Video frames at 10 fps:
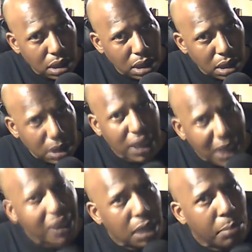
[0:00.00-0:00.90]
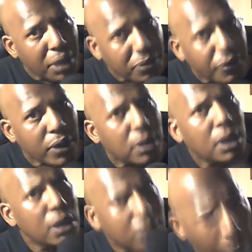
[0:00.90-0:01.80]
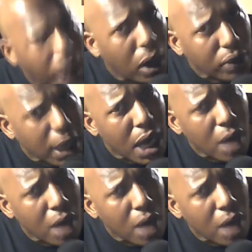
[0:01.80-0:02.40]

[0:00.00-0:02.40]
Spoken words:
than hitting them motherfucker. Come on now.